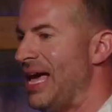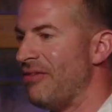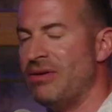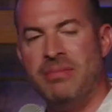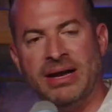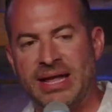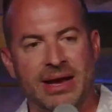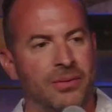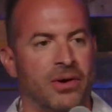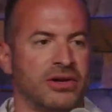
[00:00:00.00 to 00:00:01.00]
Every Monday
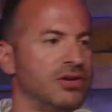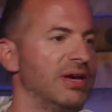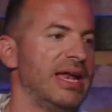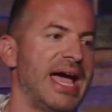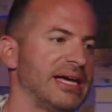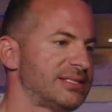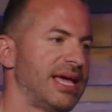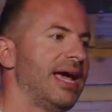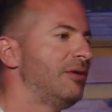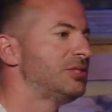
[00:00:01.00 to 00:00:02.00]
at work, you get asked,
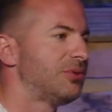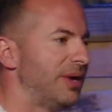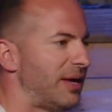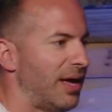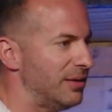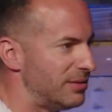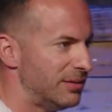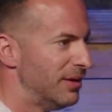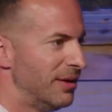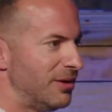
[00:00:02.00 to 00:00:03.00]
Hey, how was your weekend?
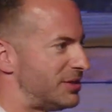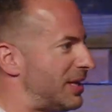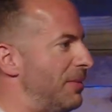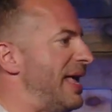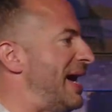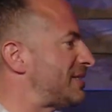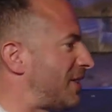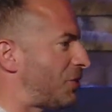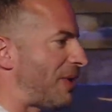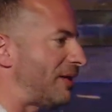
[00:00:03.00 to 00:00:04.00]
Or somebody asks you
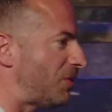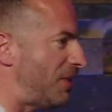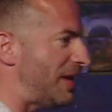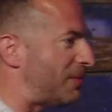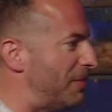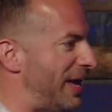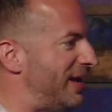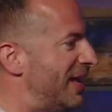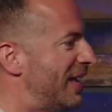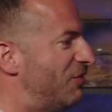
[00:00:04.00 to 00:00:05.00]
throughout the week, Man,
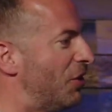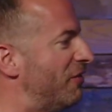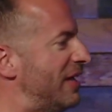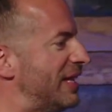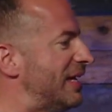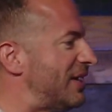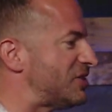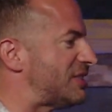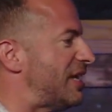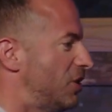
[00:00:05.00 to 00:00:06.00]
if you don't have anything else to
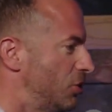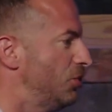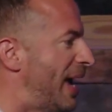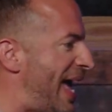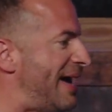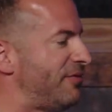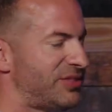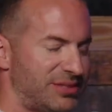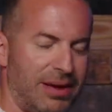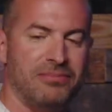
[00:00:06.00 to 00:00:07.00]
say, you have
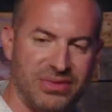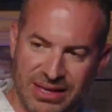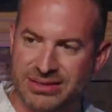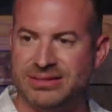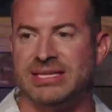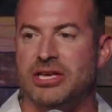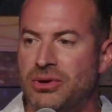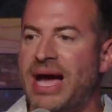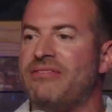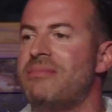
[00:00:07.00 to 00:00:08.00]
something to say. You
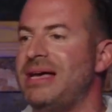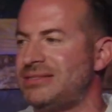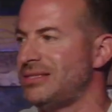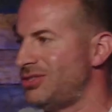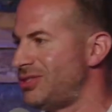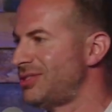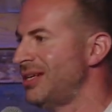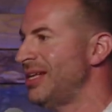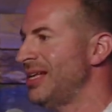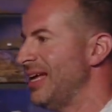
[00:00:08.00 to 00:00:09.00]
have a message.
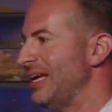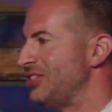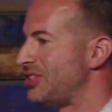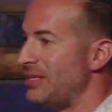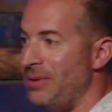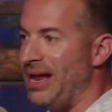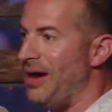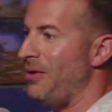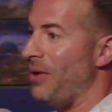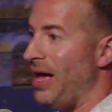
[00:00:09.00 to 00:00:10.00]
And just say, Man,
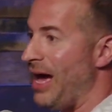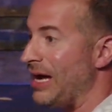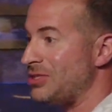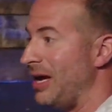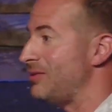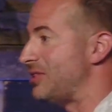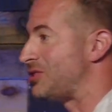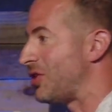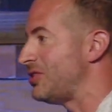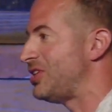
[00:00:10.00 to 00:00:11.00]
I, well, actually, I was at
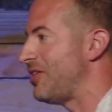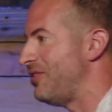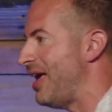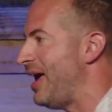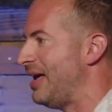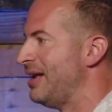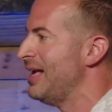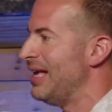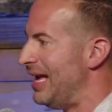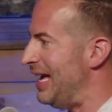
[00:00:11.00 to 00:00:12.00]
church the other day and,
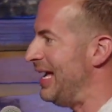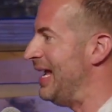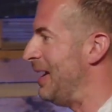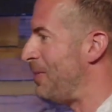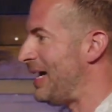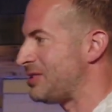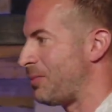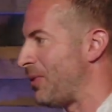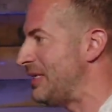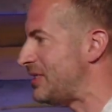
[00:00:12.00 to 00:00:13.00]
and uh, Pastor
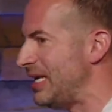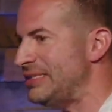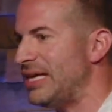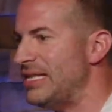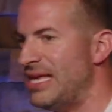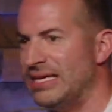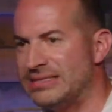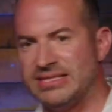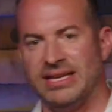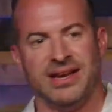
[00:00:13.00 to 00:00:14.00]
preached, he said
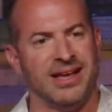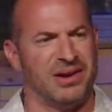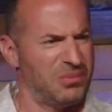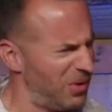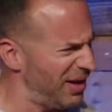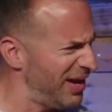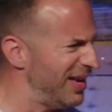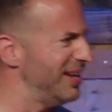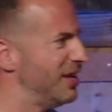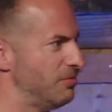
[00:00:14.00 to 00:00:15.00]
this. And really?
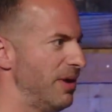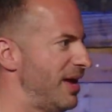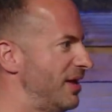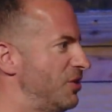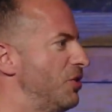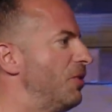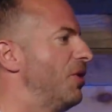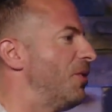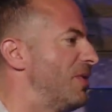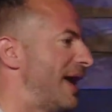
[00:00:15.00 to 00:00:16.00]
And man, you don't
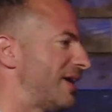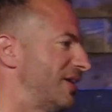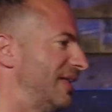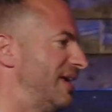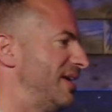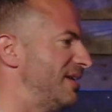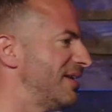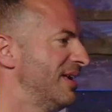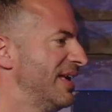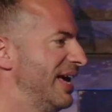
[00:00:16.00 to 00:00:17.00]
know where that could lead.
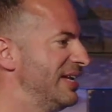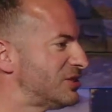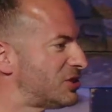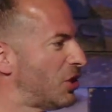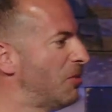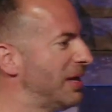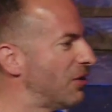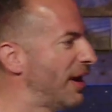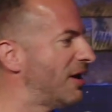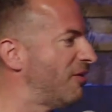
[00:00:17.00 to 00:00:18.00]
And it's so many
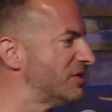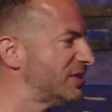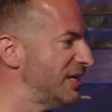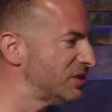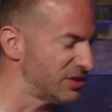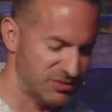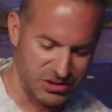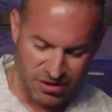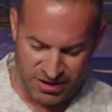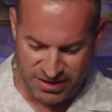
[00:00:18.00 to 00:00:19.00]
great conversations have
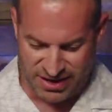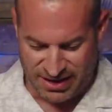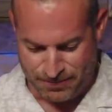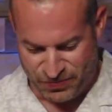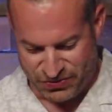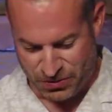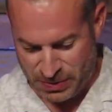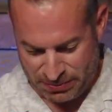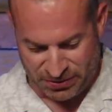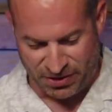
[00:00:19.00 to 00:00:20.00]
started um, through
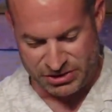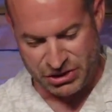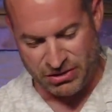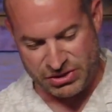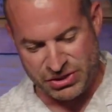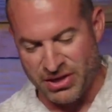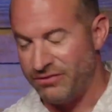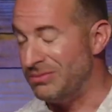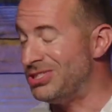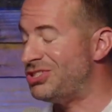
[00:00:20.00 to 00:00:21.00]
people in our church
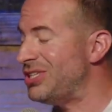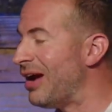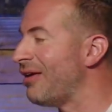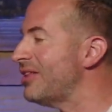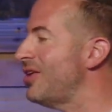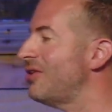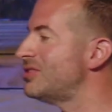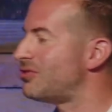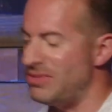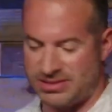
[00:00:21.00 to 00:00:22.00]
from just sharing the notes
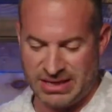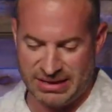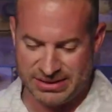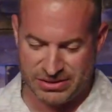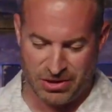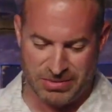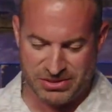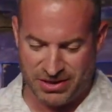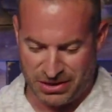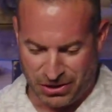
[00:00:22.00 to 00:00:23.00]
from the Sunday sermon.
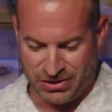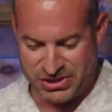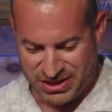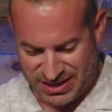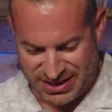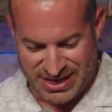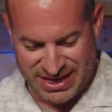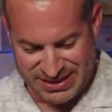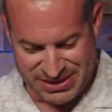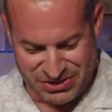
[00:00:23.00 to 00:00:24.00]
So I encourage you to,
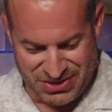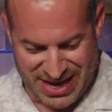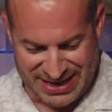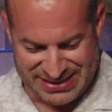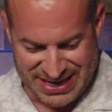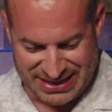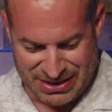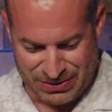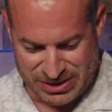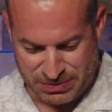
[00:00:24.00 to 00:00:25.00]
to do that and take notes.